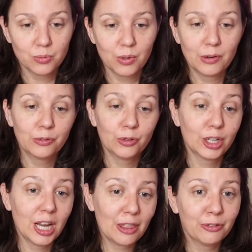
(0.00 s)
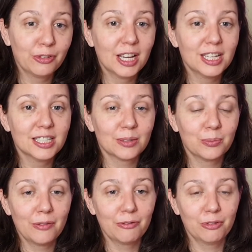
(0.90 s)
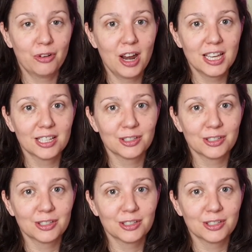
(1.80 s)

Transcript: one for another friend, and one for Freya.